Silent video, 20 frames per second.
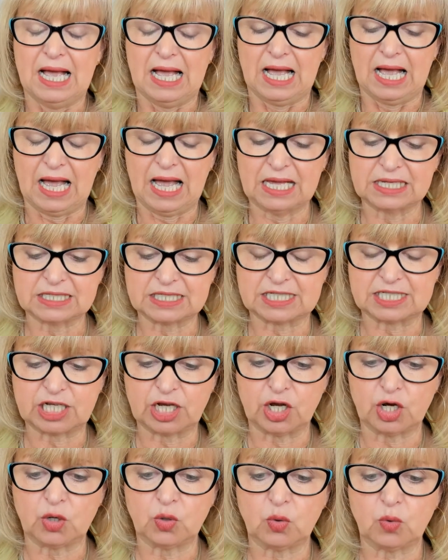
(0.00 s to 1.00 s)
And
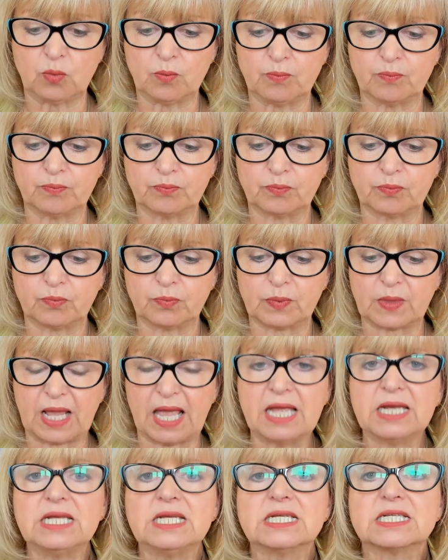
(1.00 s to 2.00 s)
so
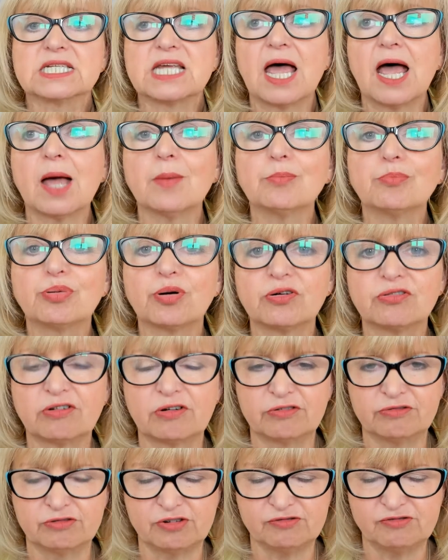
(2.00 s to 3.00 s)
any
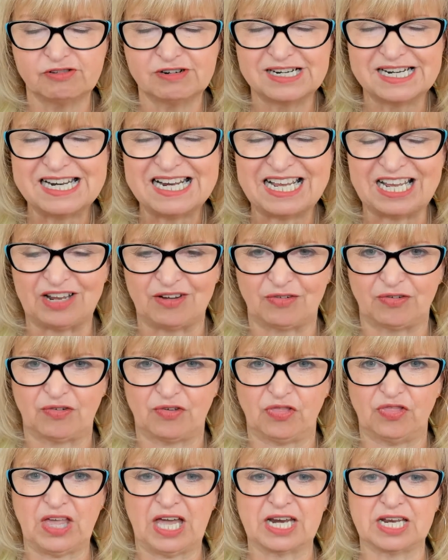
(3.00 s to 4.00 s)
temporary relief
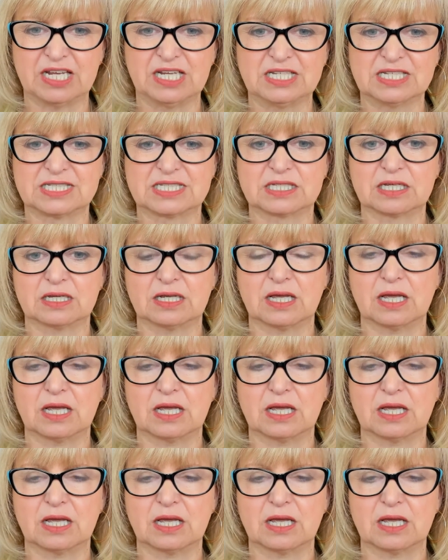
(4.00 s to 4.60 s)
that is